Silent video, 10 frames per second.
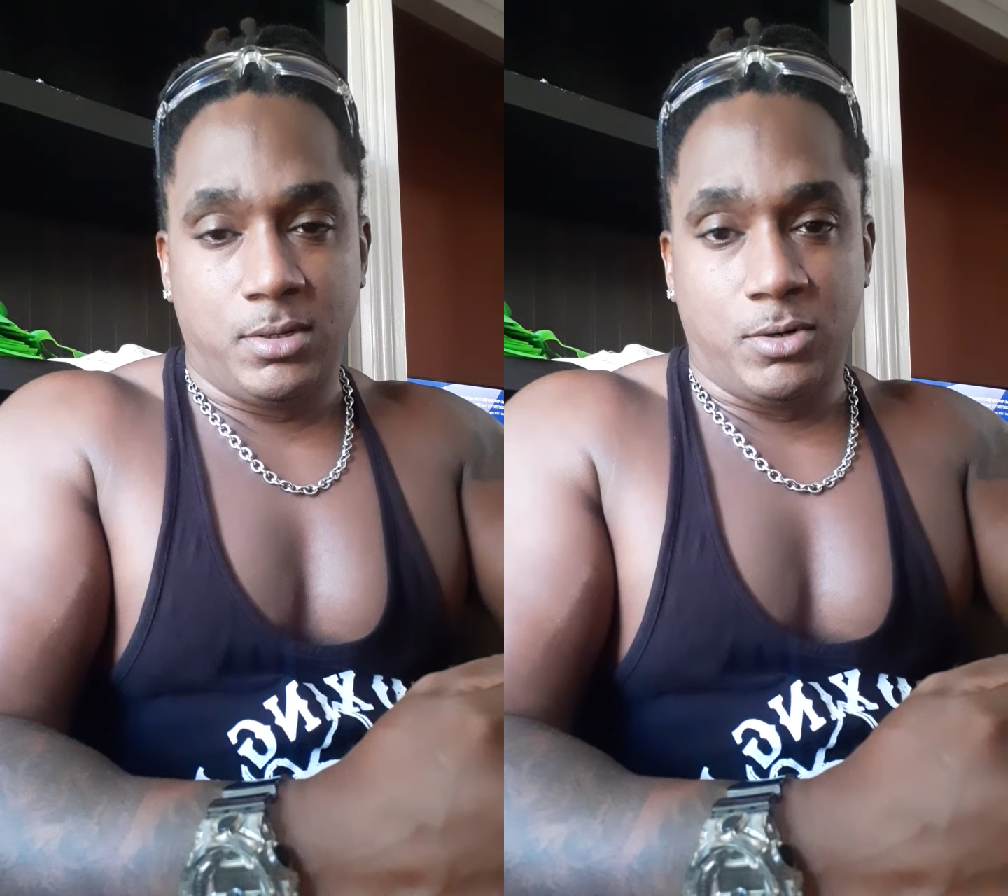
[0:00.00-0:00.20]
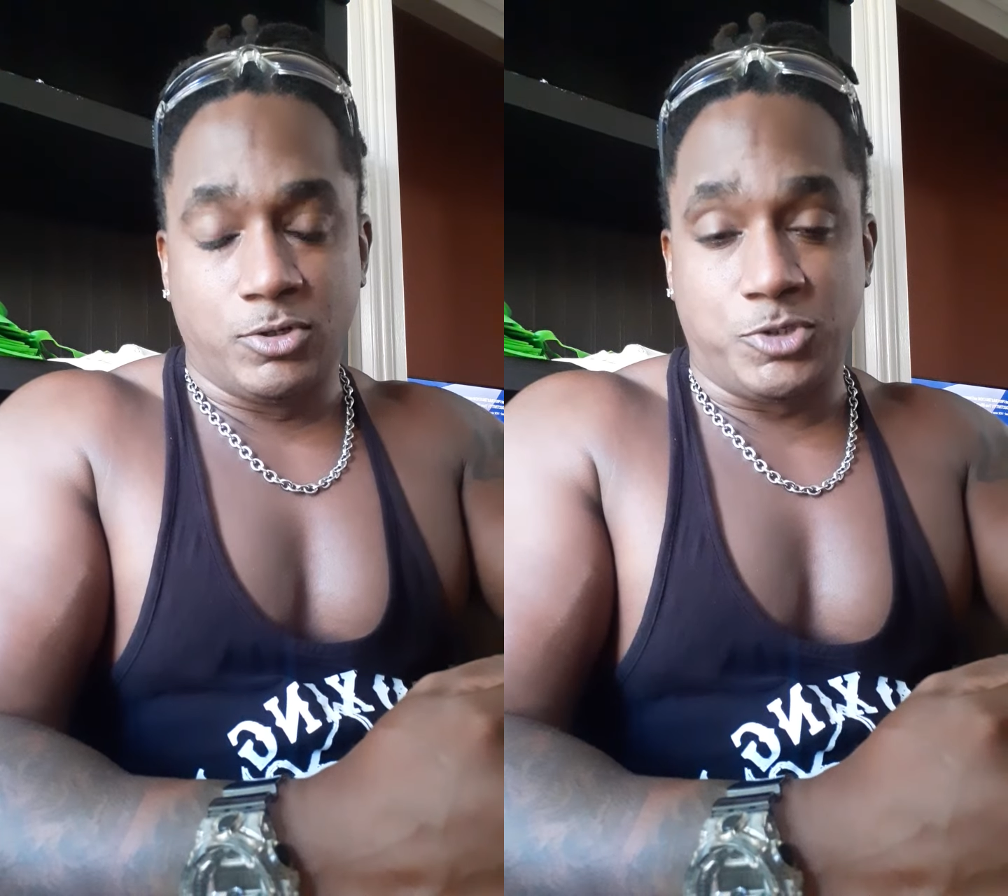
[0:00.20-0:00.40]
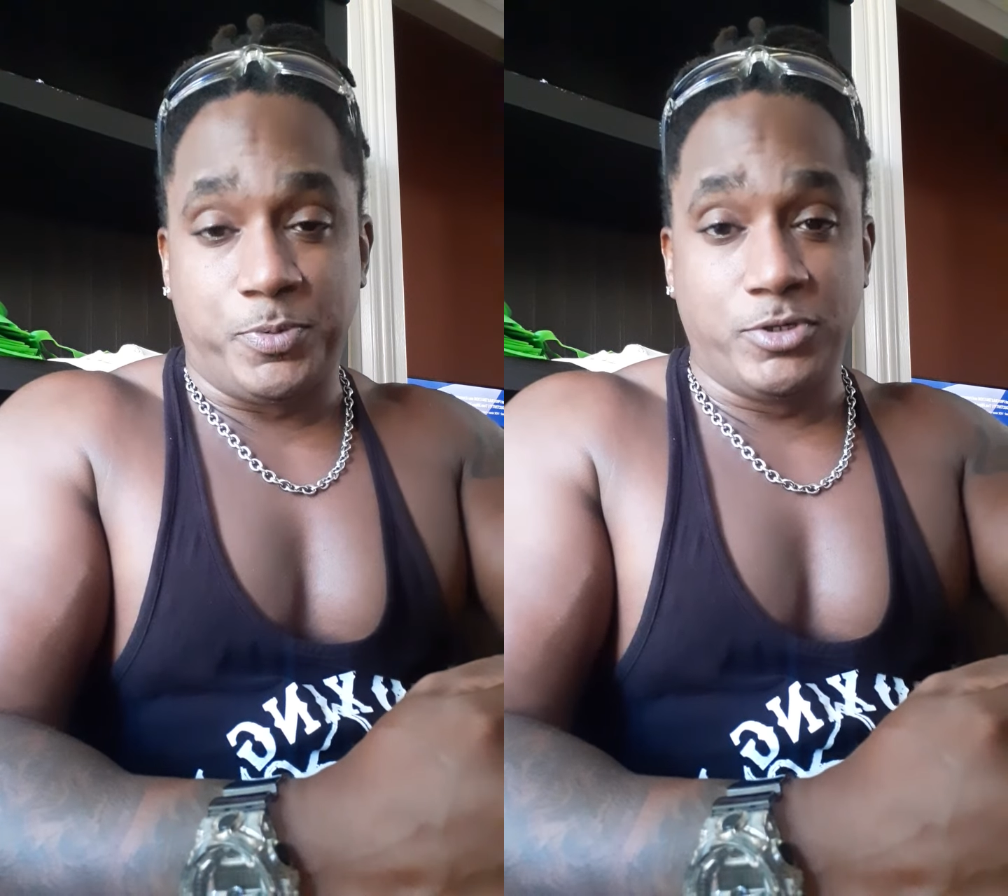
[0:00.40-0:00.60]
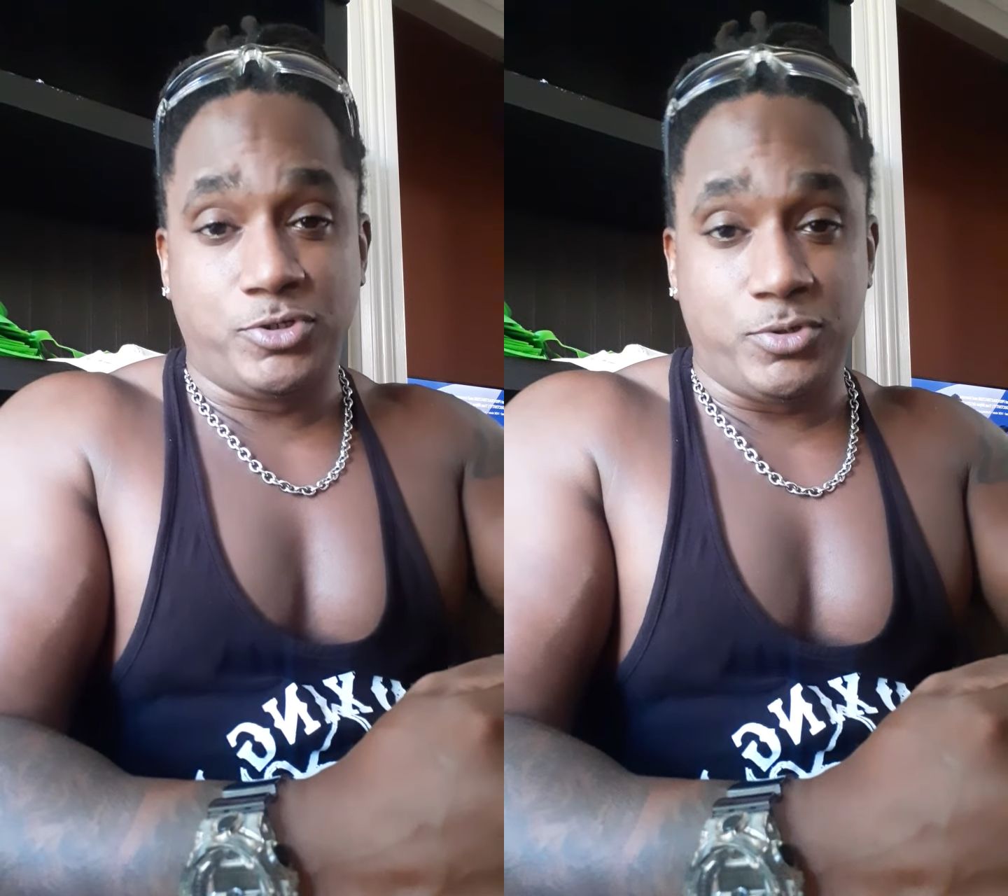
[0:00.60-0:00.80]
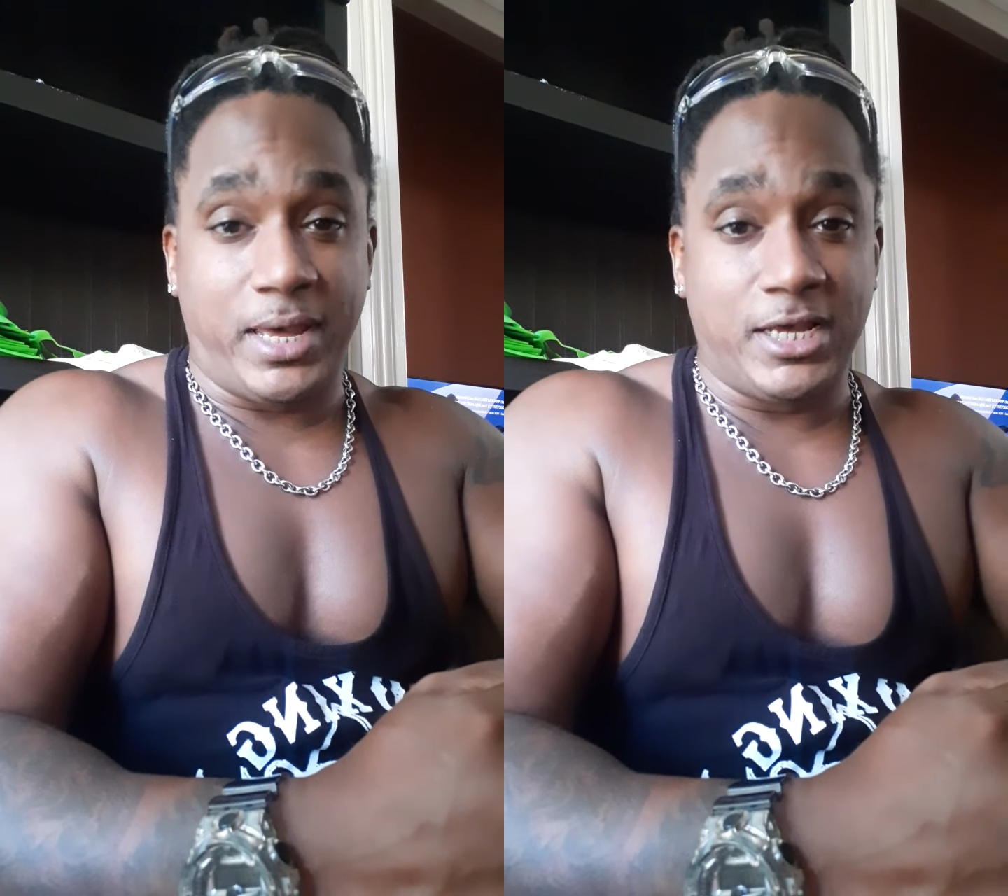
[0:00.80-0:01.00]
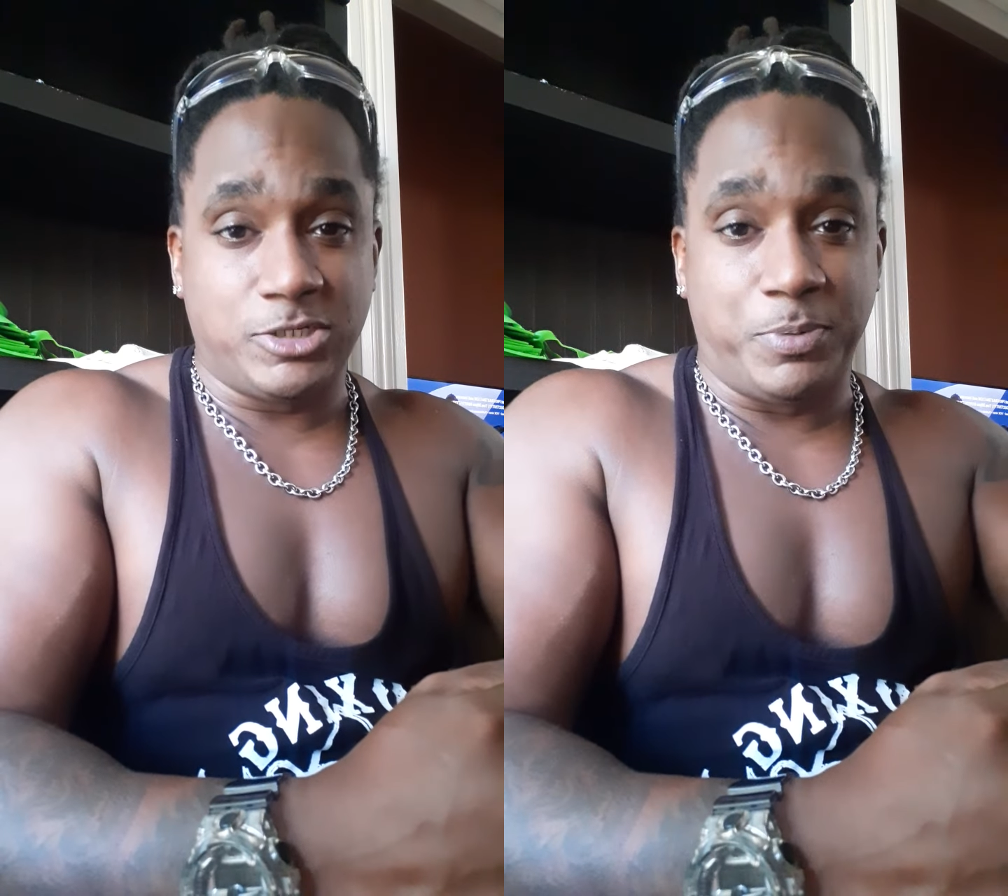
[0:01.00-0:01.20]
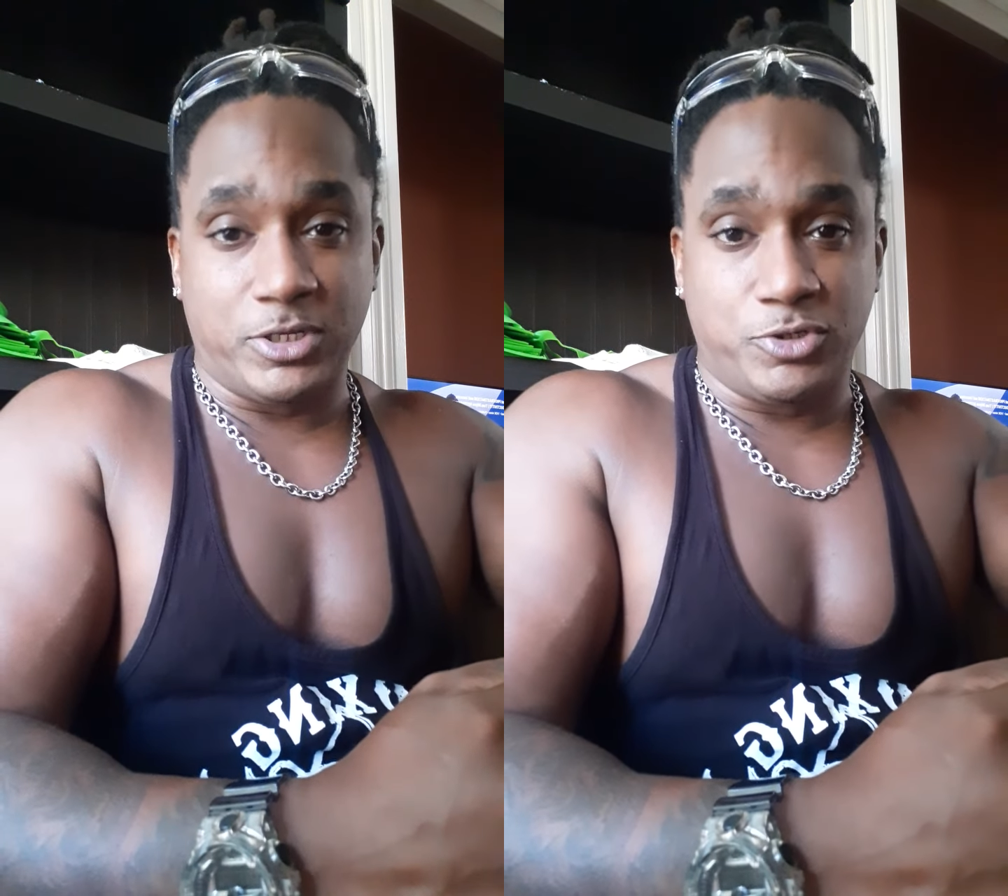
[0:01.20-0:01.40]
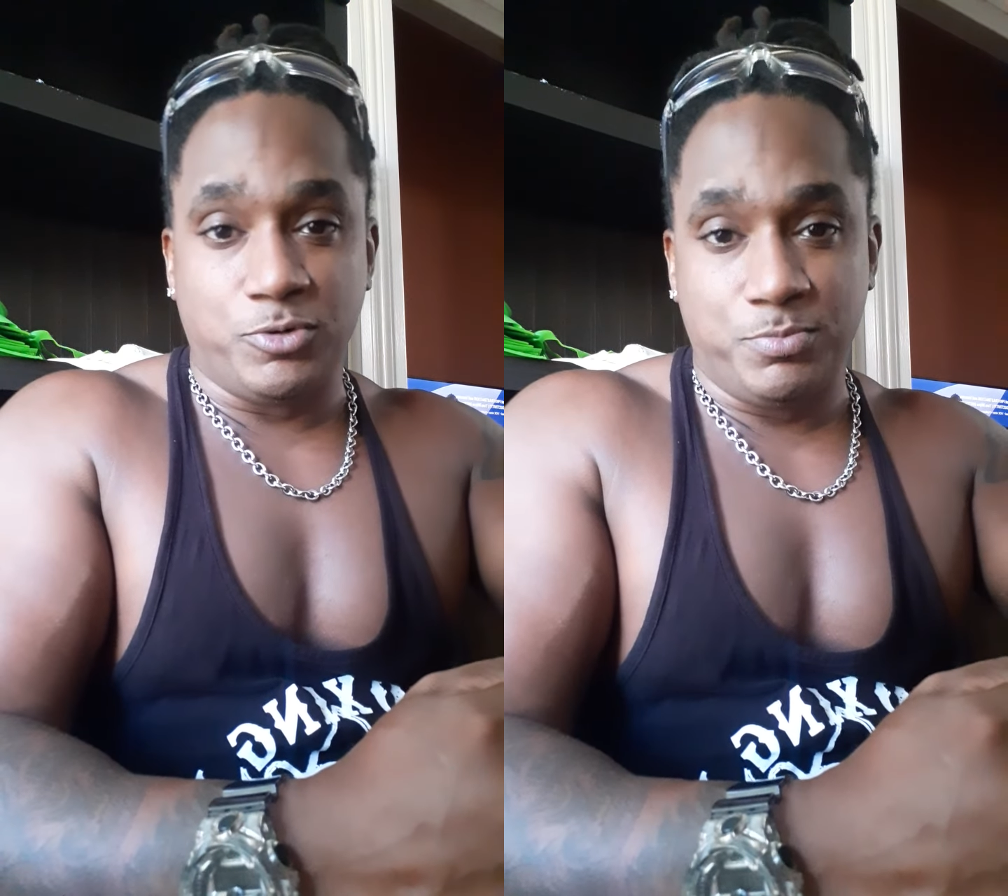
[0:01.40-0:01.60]
or spiritual
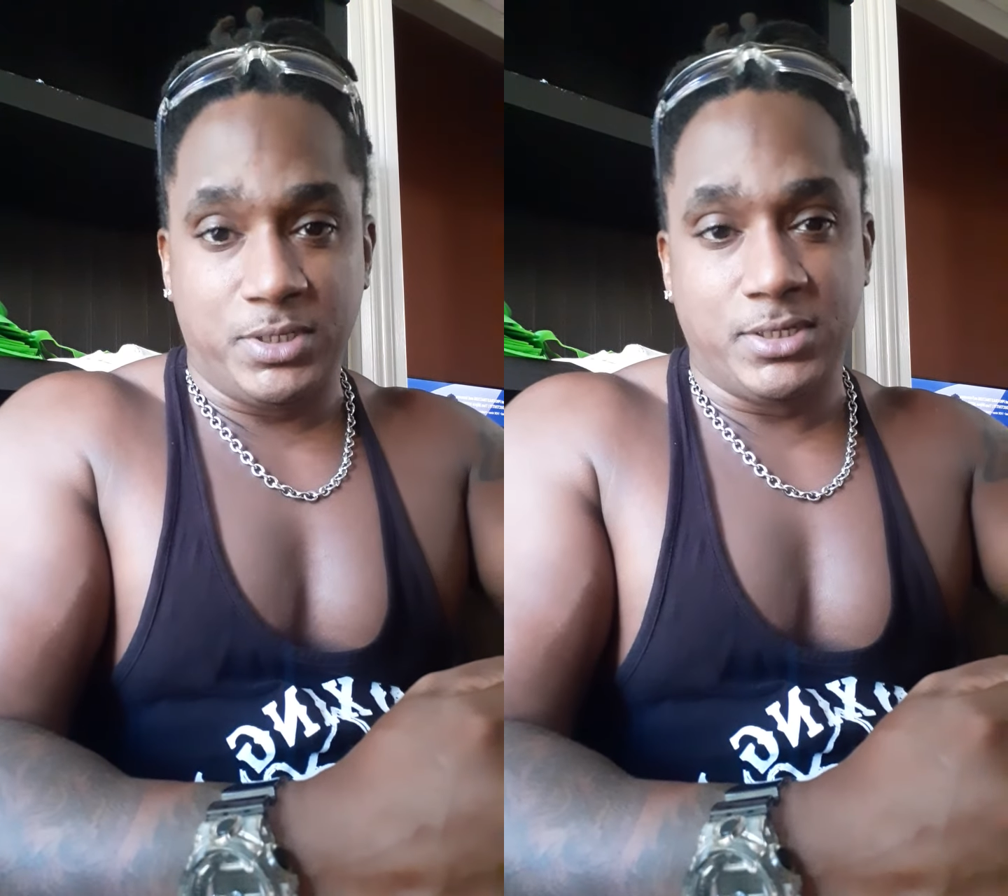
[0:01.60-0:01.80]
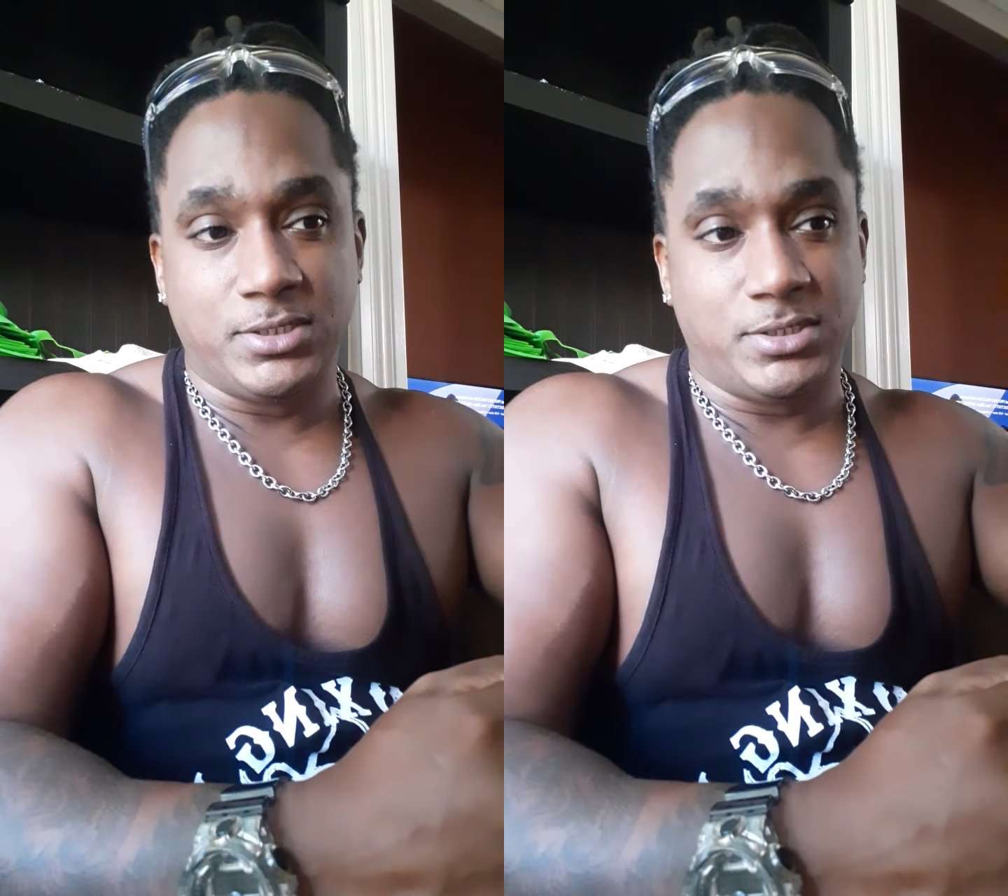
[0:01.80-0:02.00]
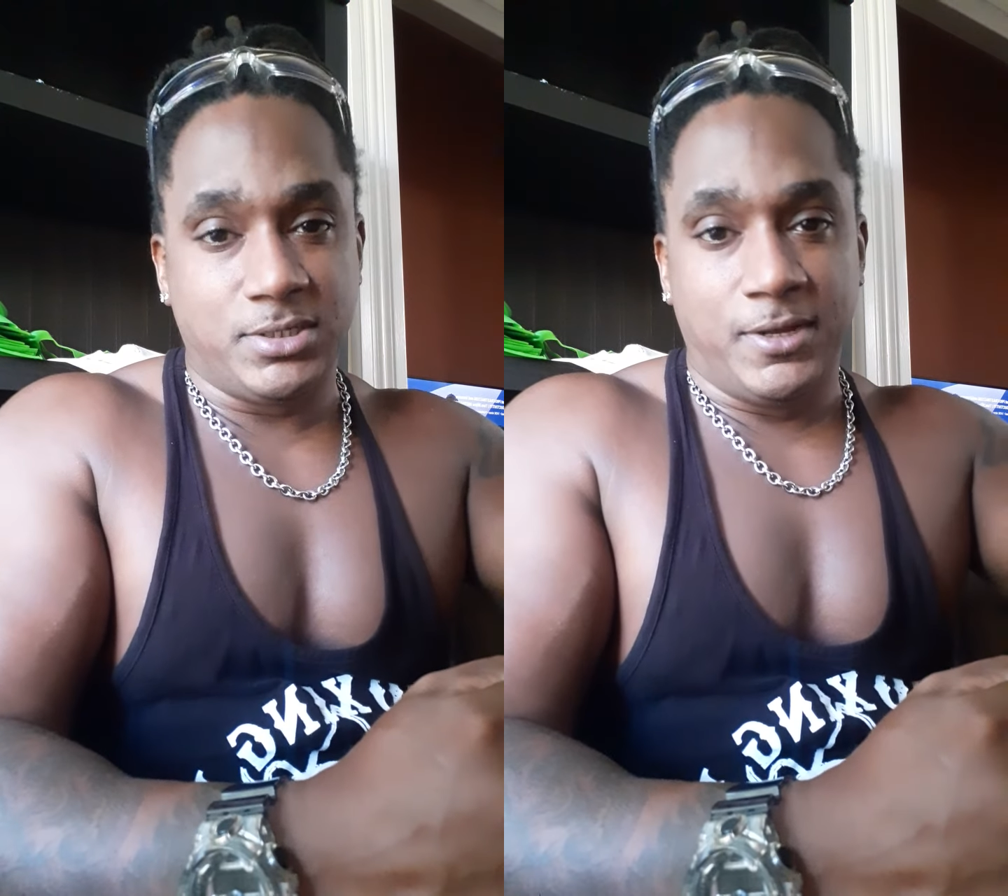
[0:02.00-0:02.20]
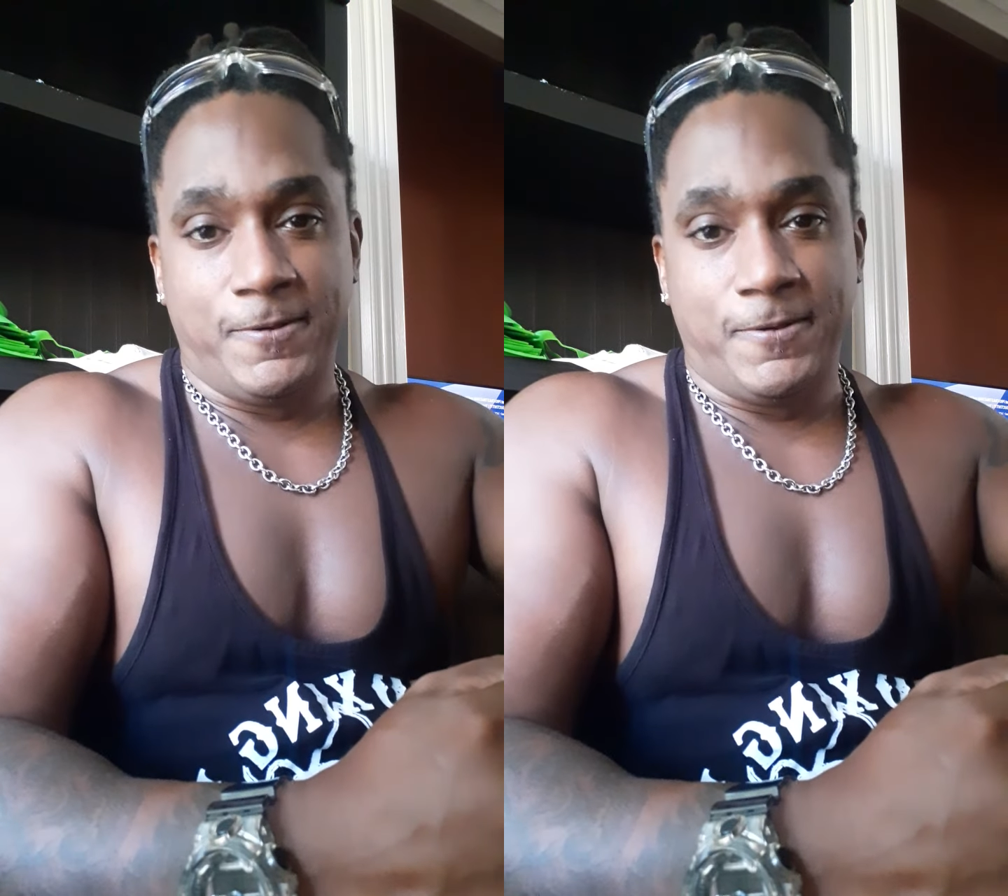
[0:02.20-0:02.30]
aspect to them, because